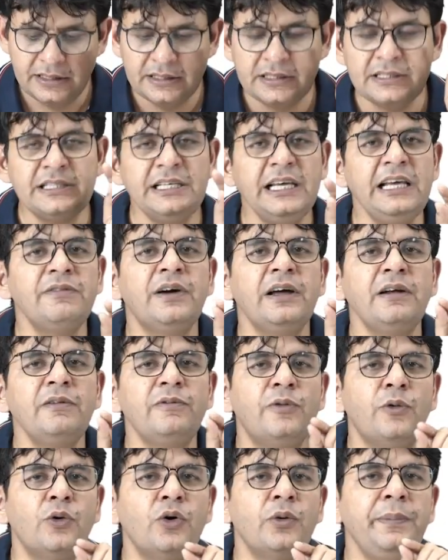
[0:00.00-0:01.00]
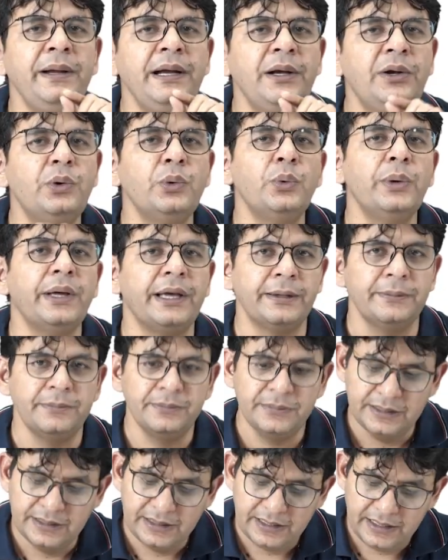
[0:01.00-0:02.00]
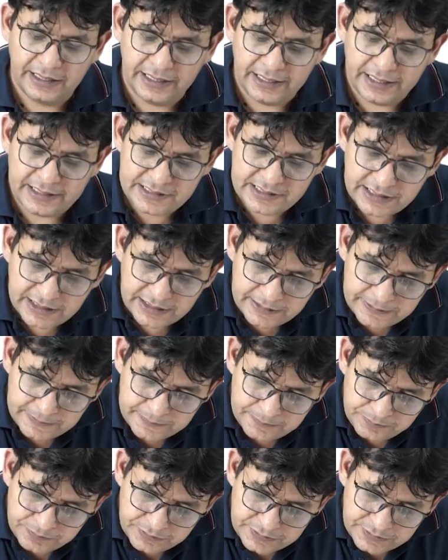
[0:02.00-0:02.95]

C1 4B 2A is the